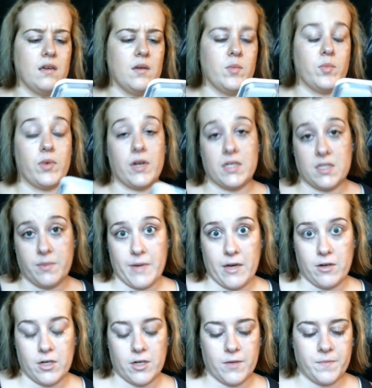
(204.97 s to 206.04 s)
Pressed
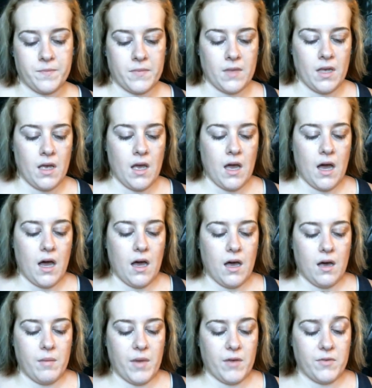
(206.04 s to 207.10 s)
Powder.
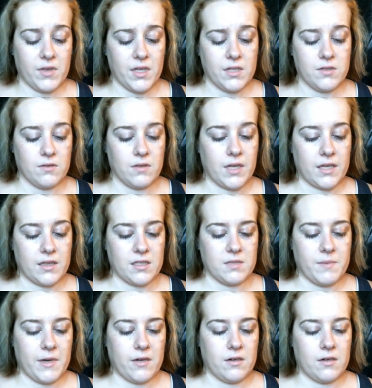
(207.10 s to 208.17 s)
I really do like this
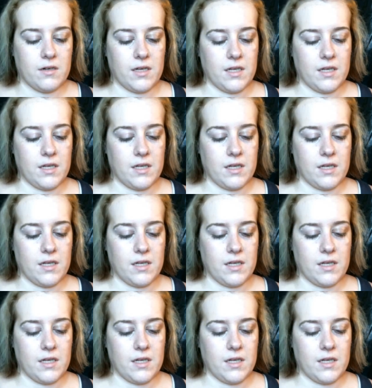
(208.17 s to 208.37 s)
powder.